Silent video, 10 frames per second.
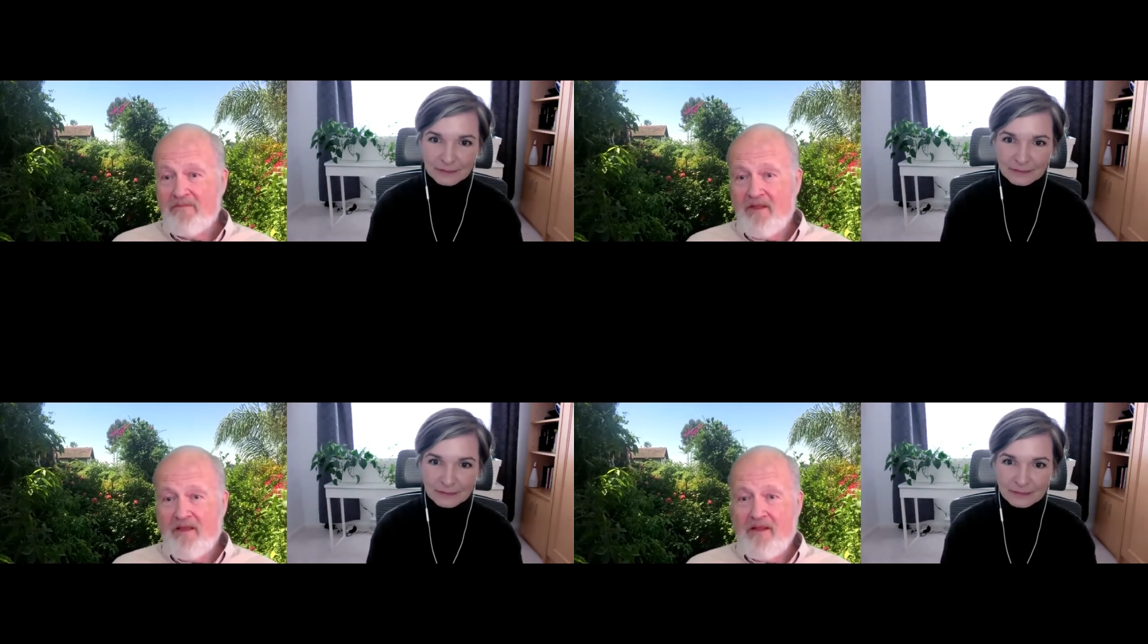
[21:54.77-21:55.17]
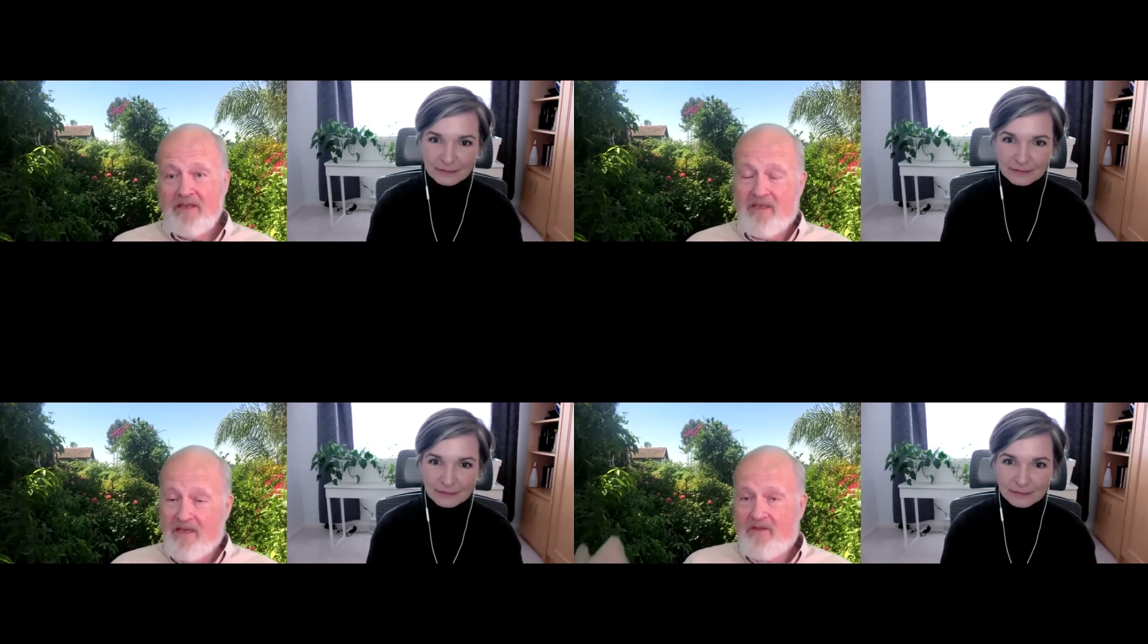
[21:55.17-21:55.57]
Speaker 1: And there's
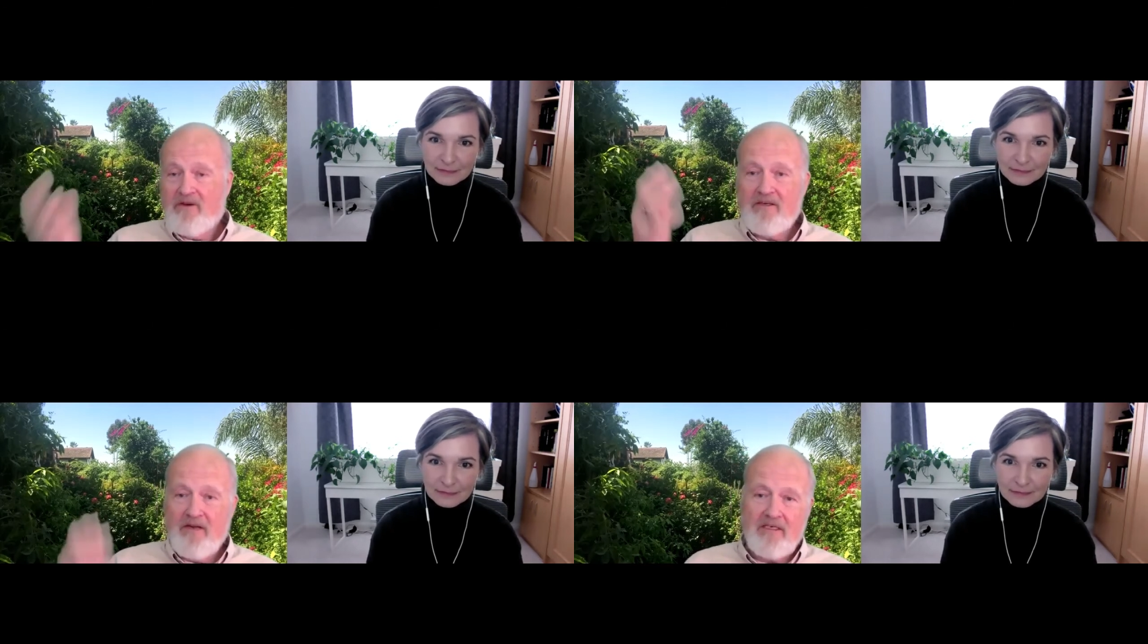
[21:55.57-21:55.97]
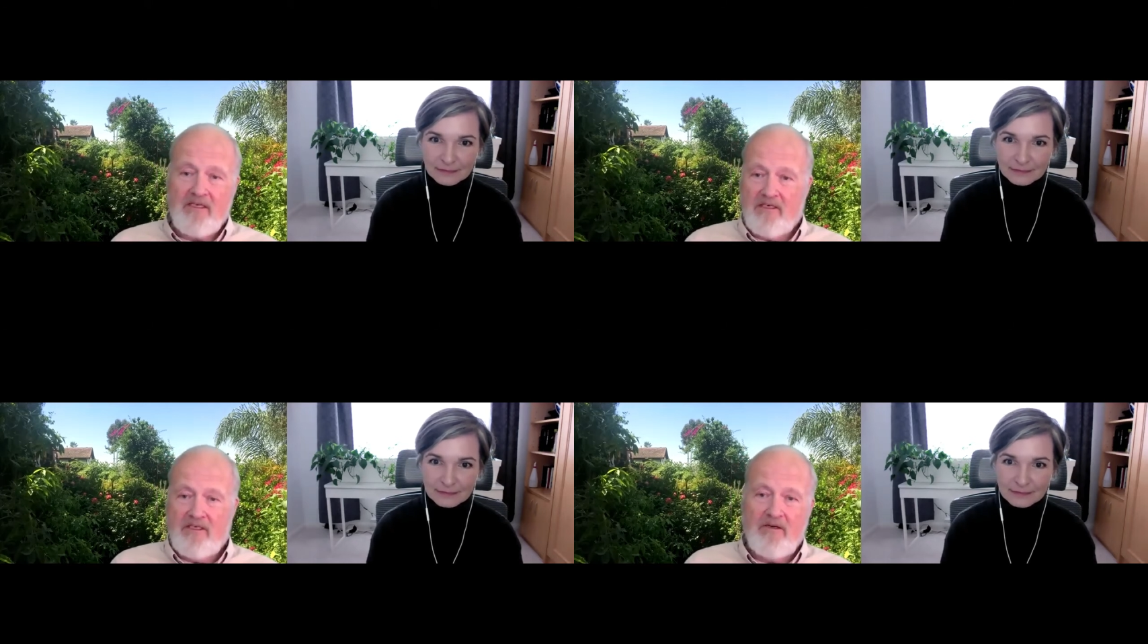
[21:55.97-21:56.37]
another attraction
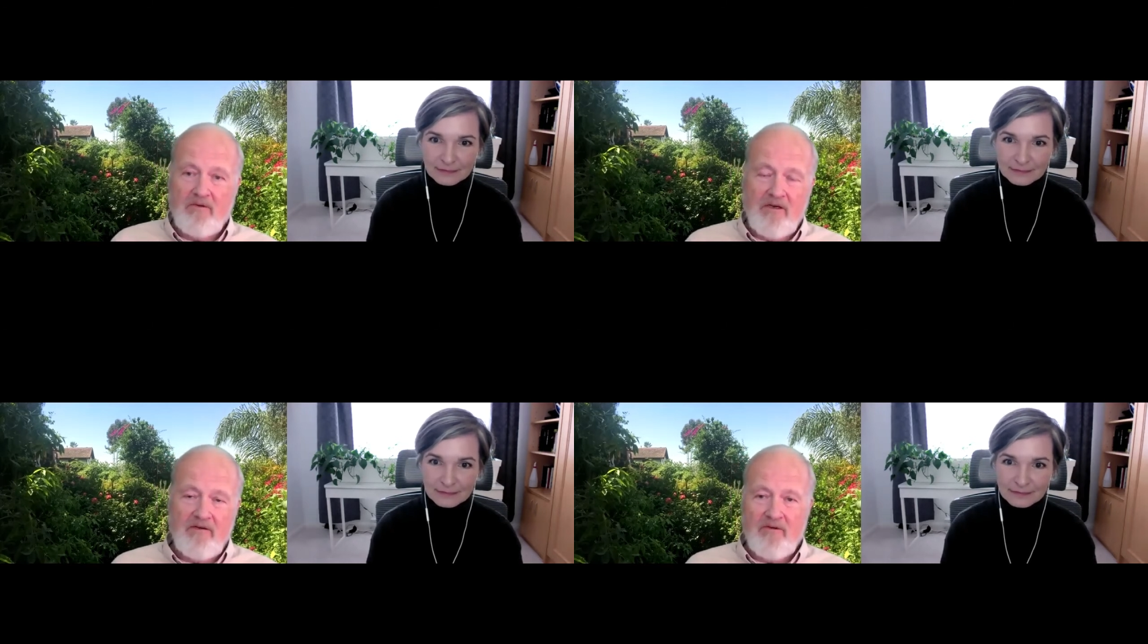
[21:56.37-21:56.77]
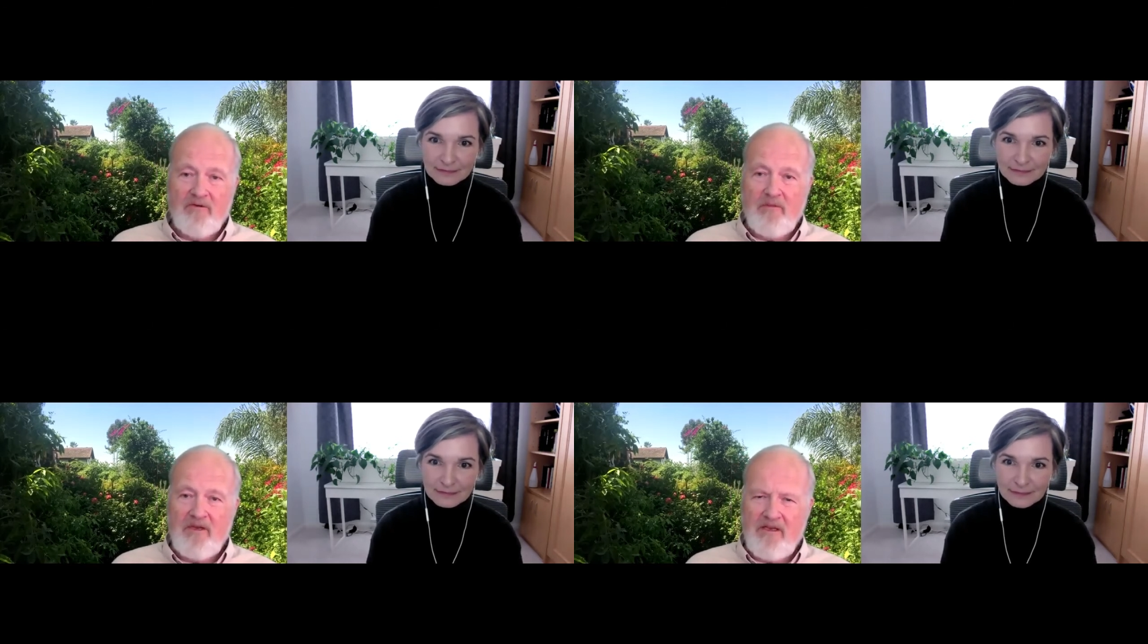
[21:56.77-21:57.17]
because you're a wonderful
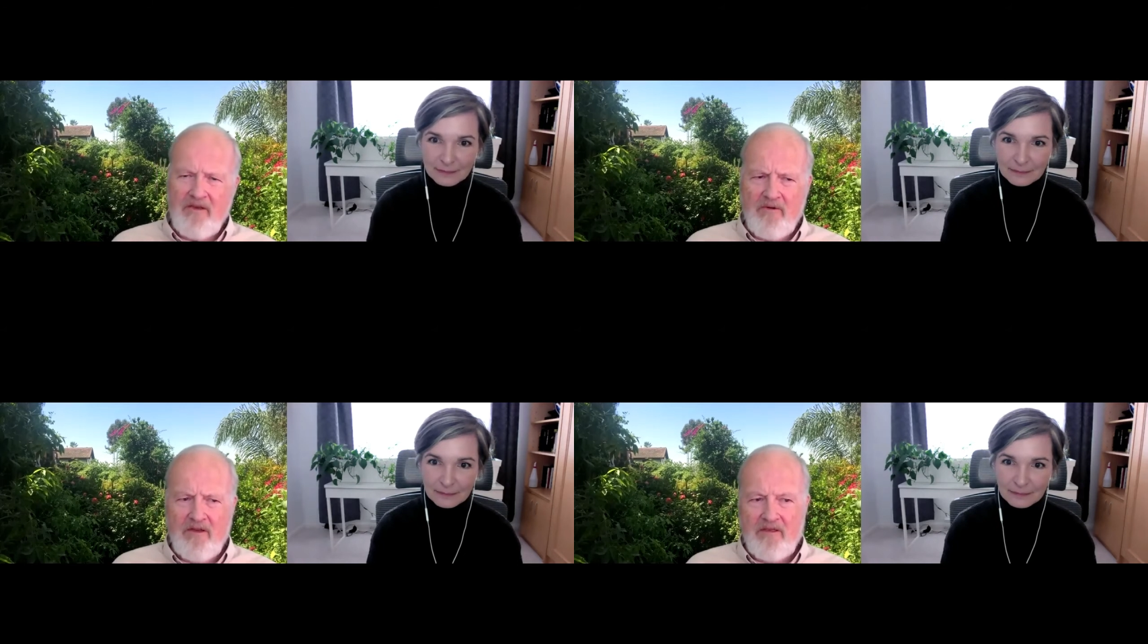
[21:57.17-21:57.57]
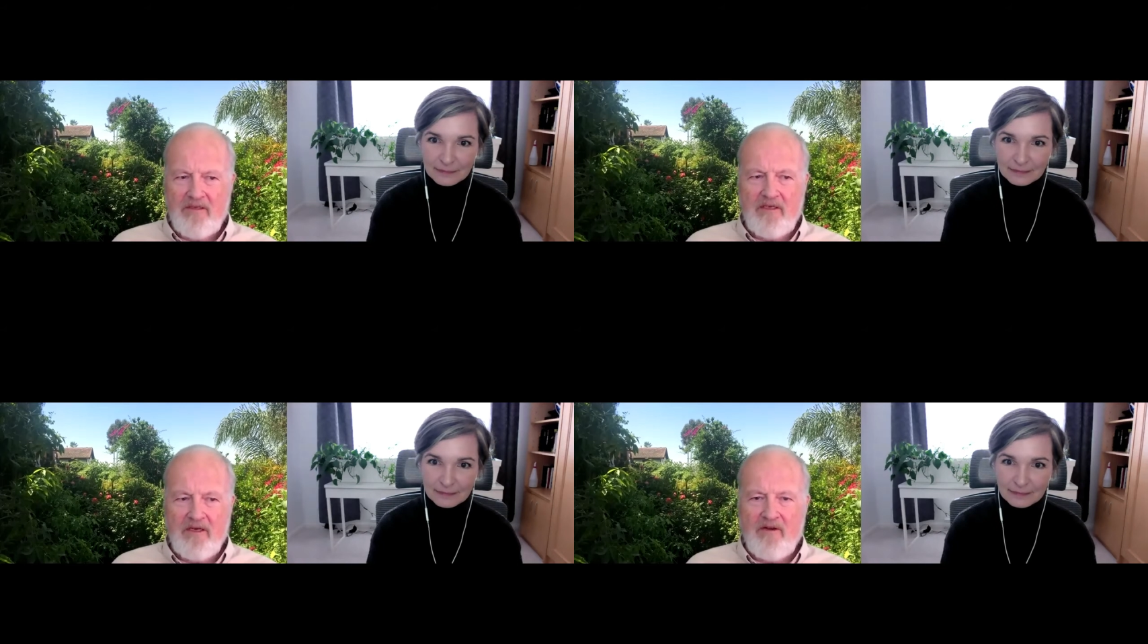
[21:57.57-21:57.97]
woman and you run this
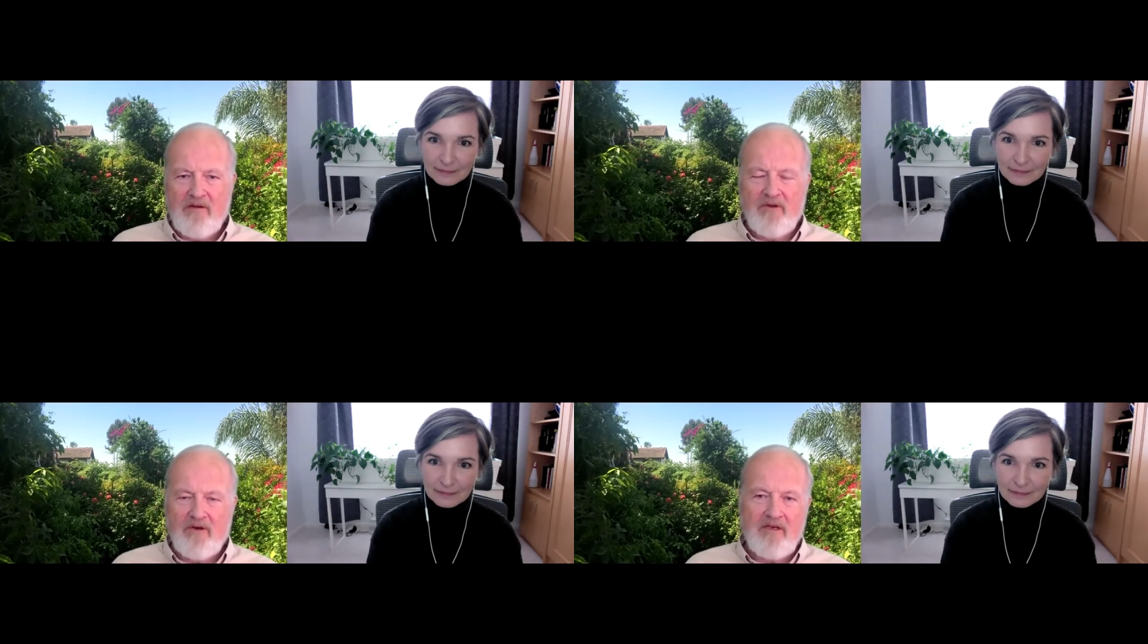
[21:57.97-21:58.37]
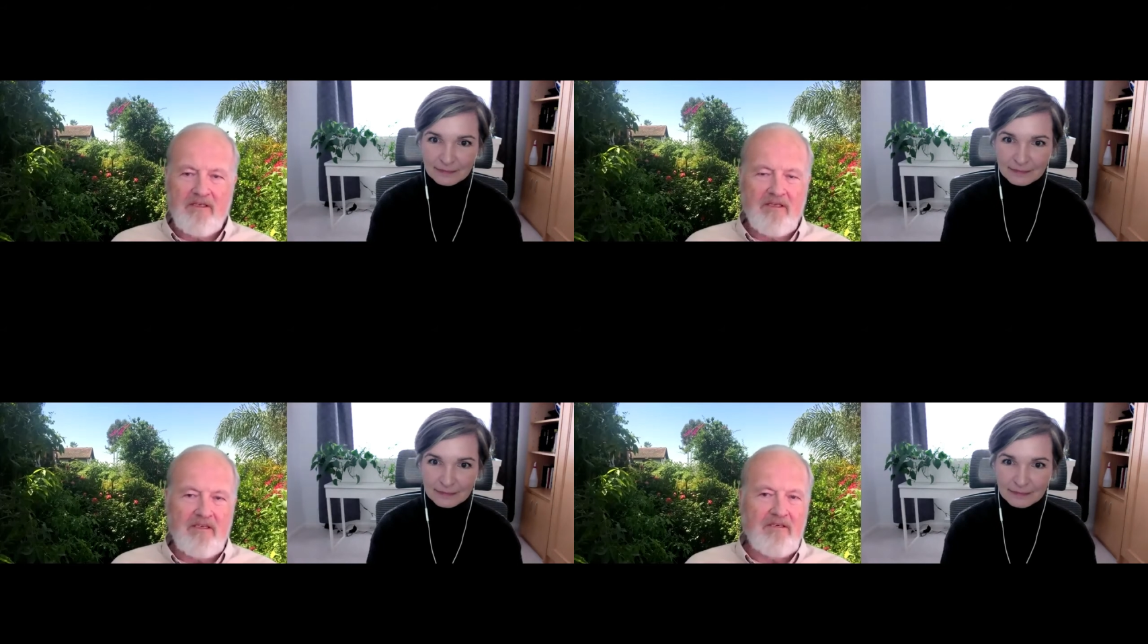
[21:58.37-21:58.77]
incredible
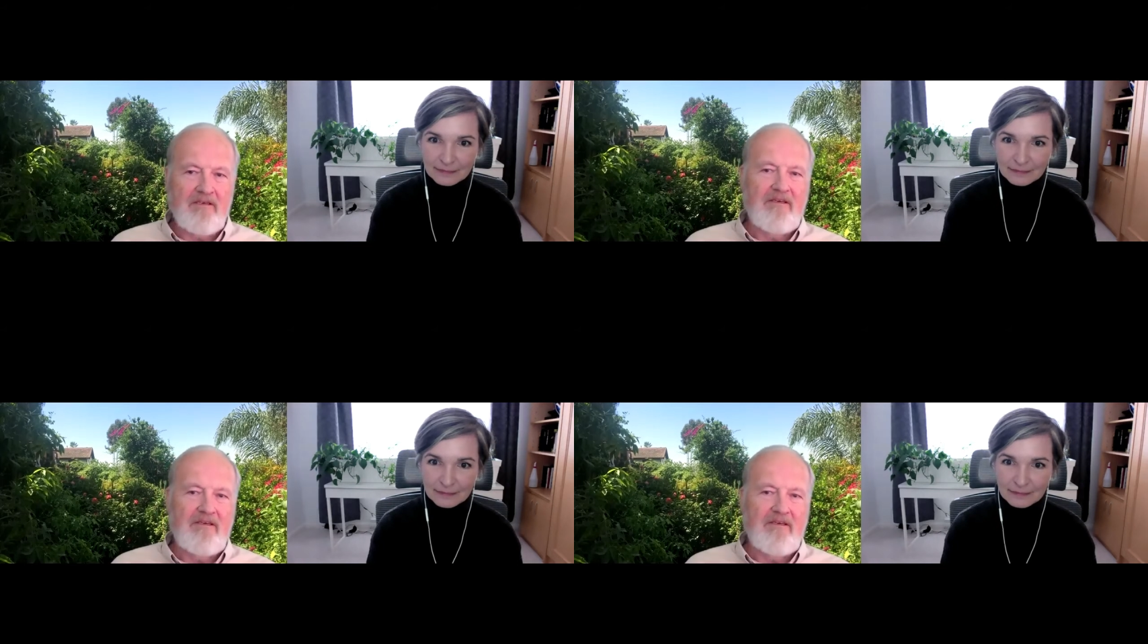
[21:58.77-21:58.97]
organization